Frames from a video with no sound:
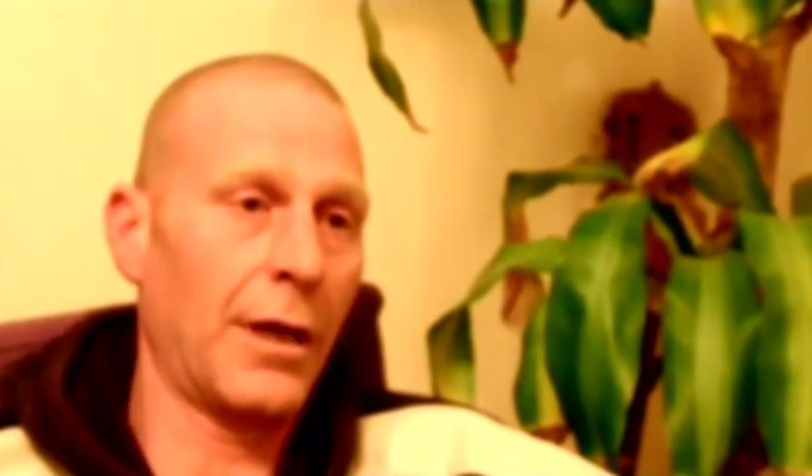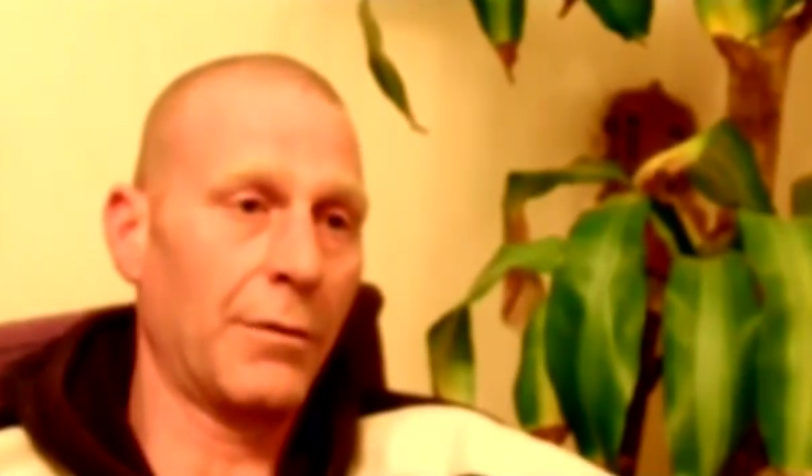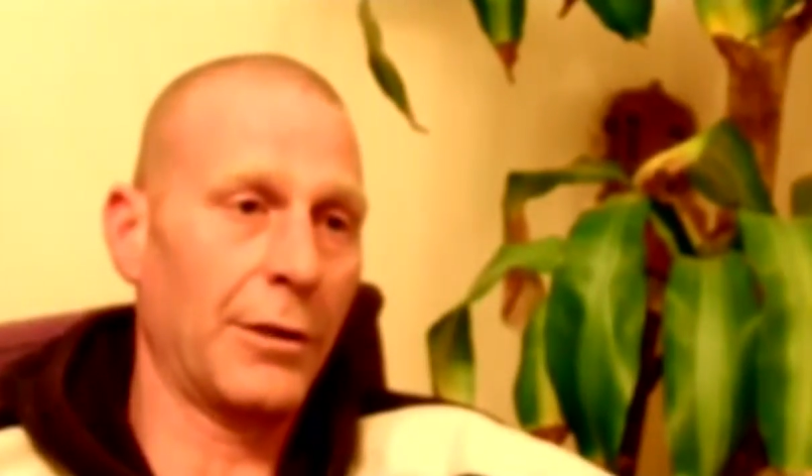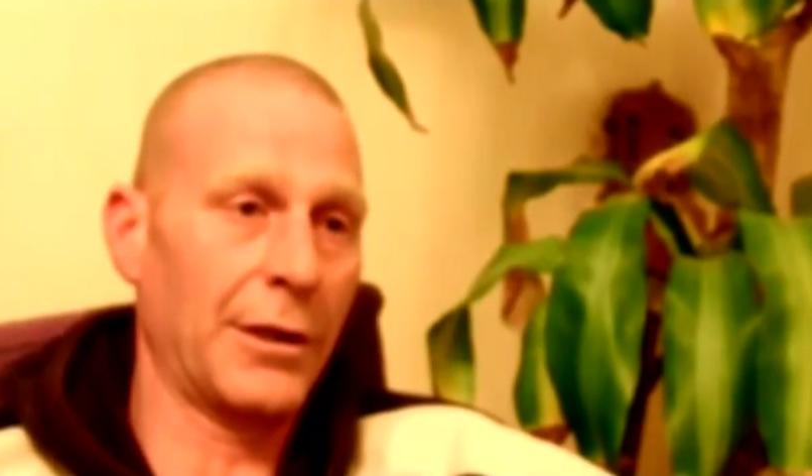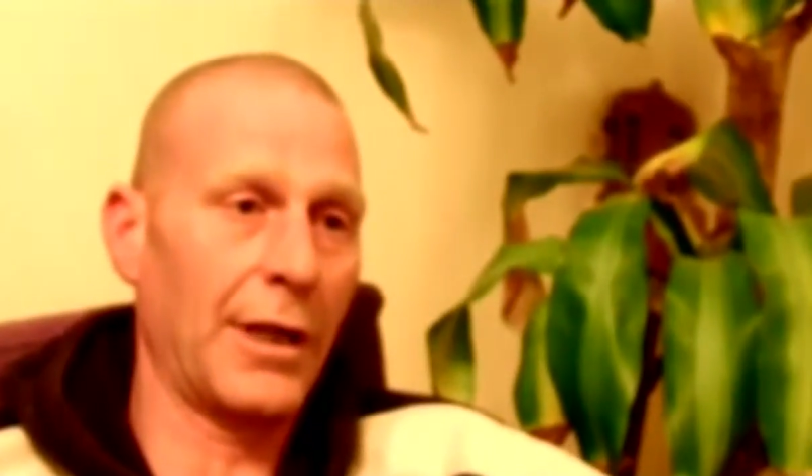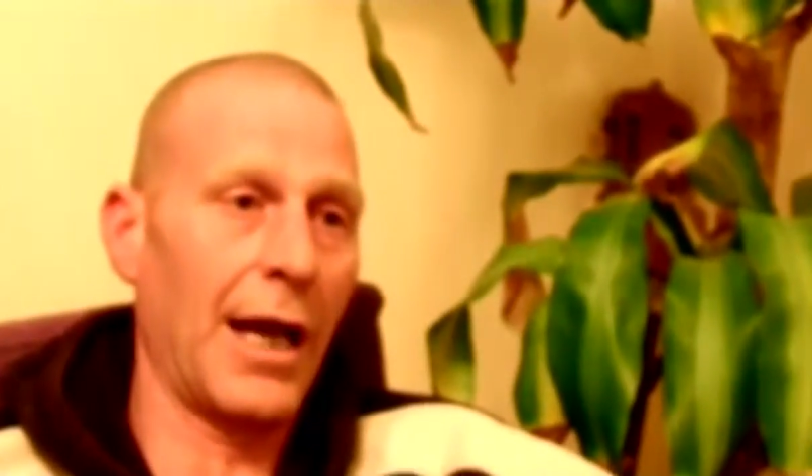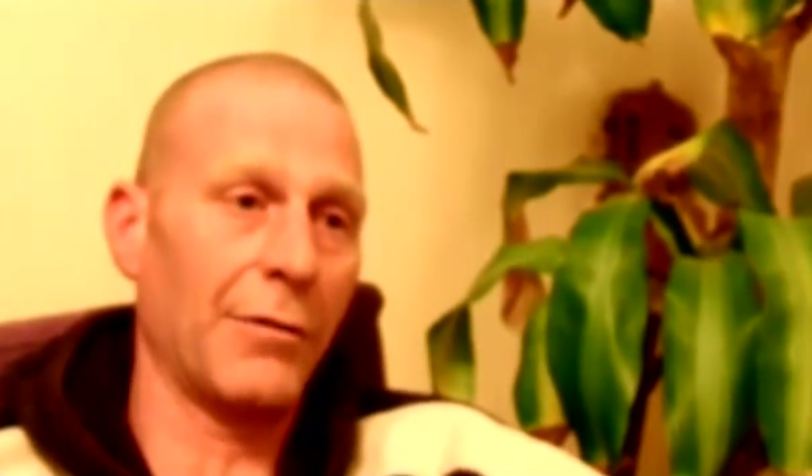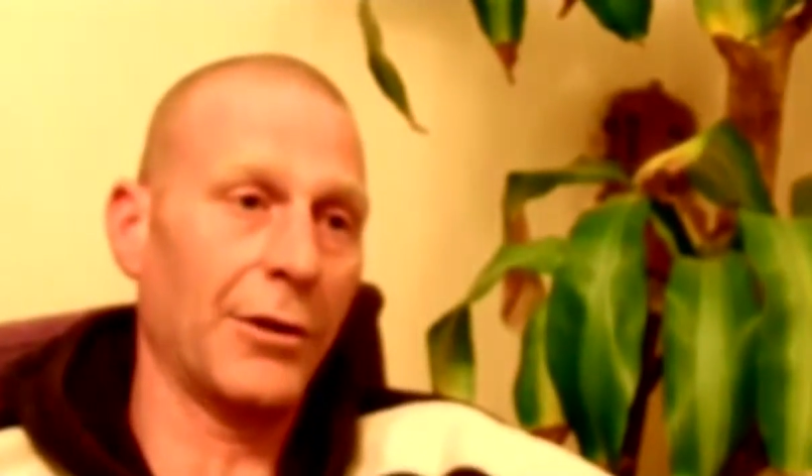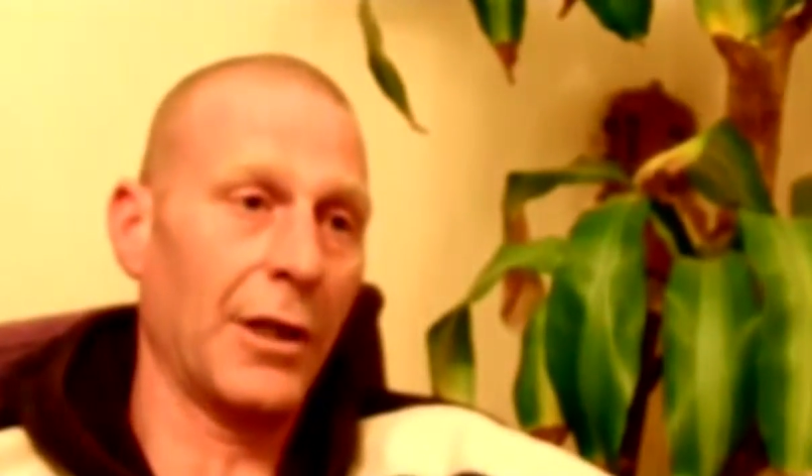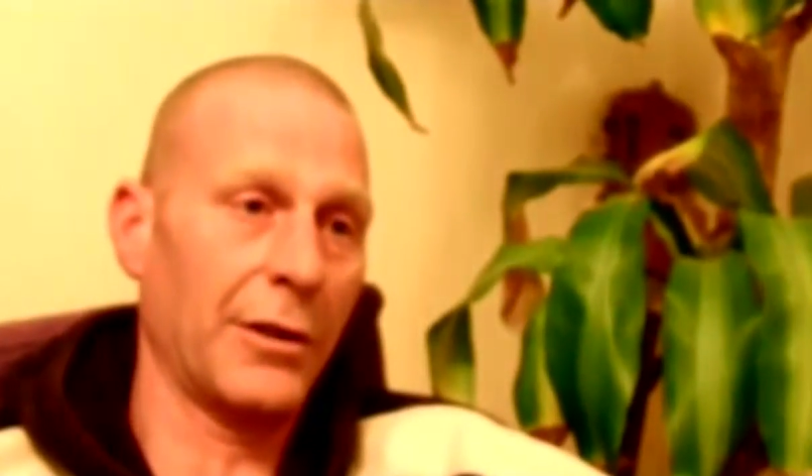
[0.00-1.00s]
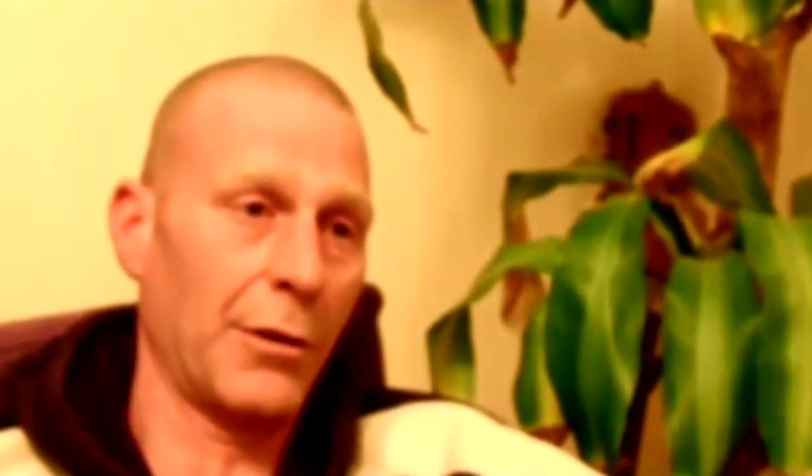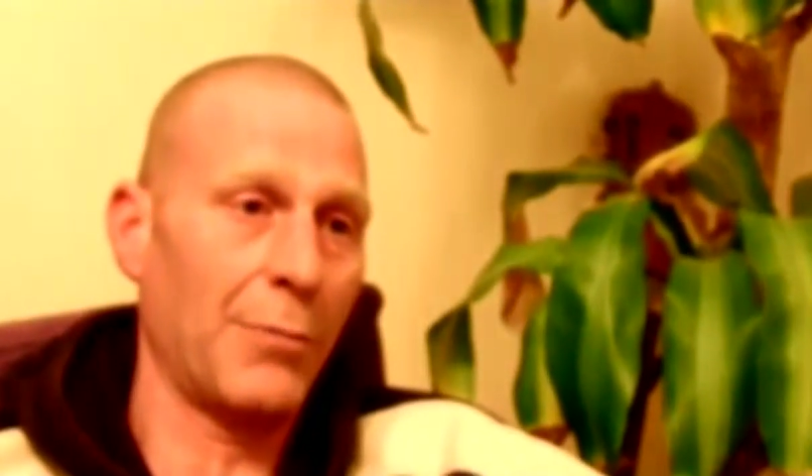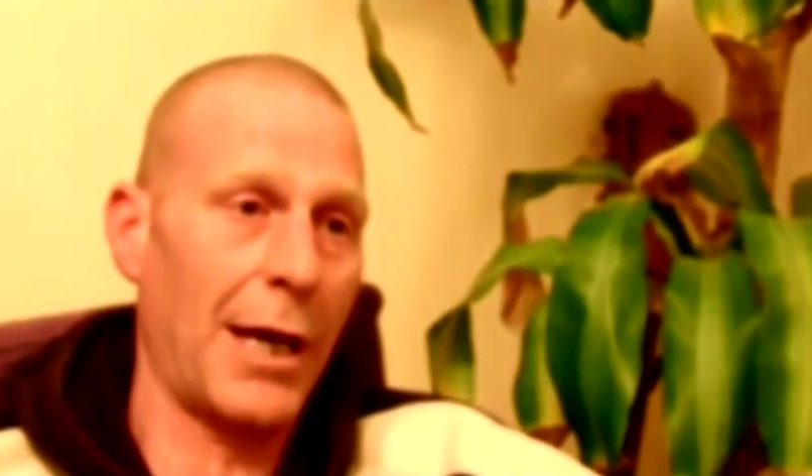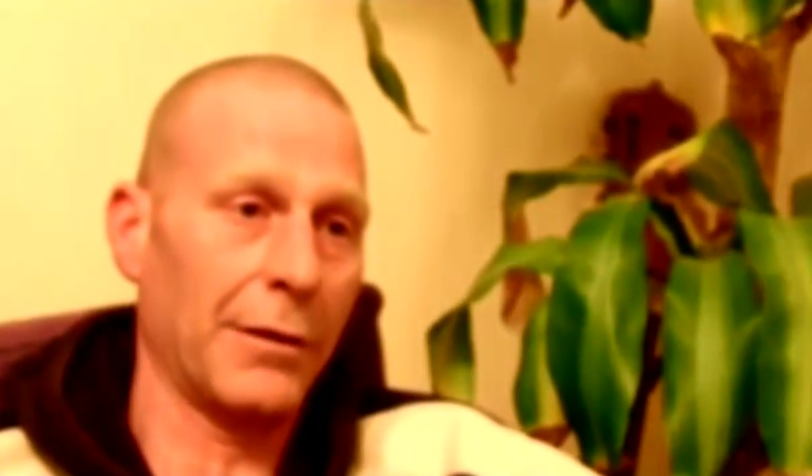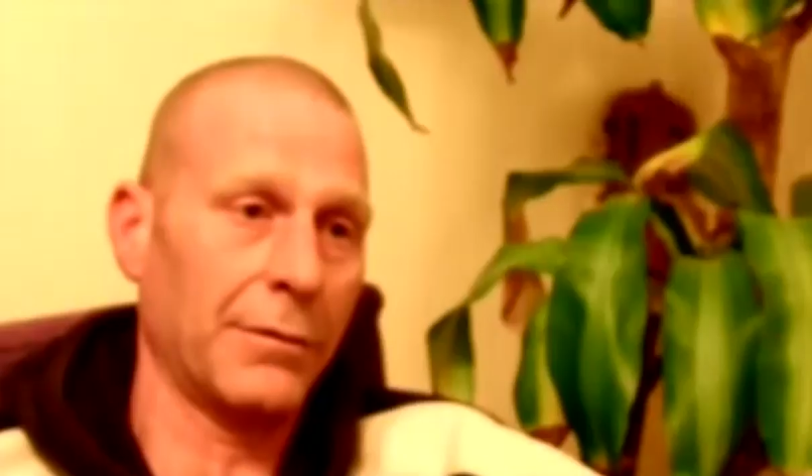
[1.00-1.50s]
which they haven't as a
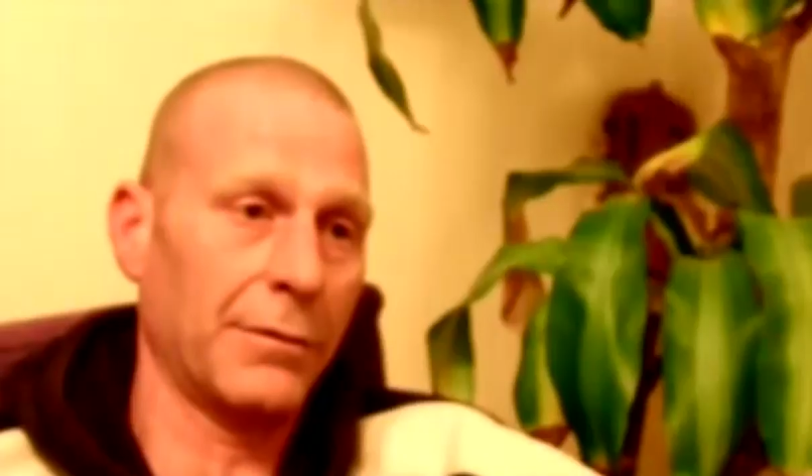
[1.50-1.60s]
man,